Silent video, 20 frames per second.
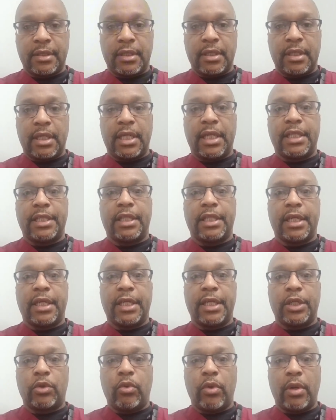in the
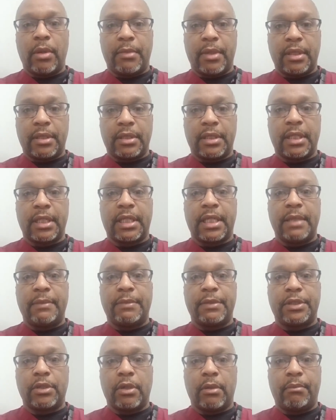equipment that keeps
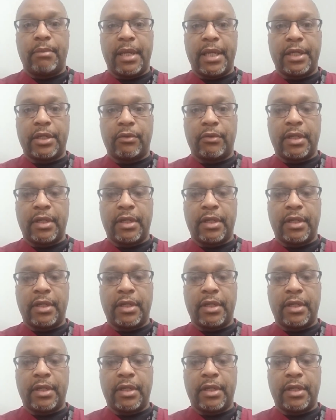your bakery